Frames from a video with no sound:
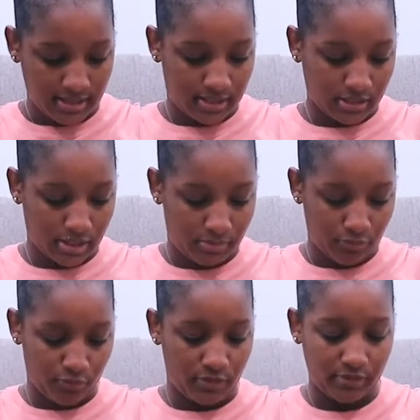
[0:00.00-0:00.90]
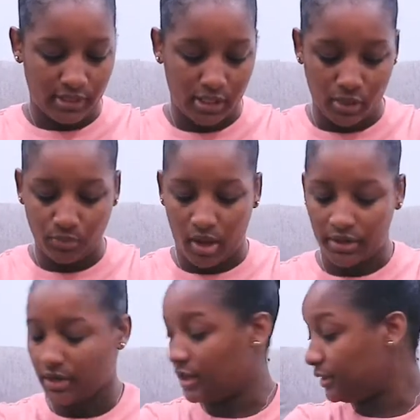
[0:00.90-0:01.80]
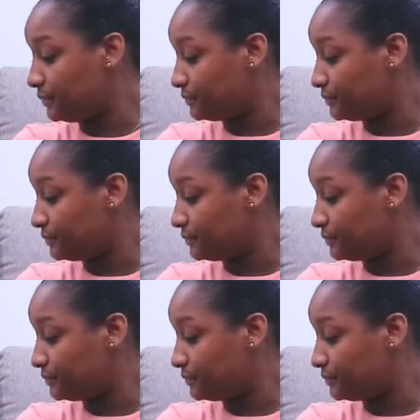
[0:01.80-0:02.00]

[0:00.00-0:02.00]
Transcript: think that's gonna be really really cute on her.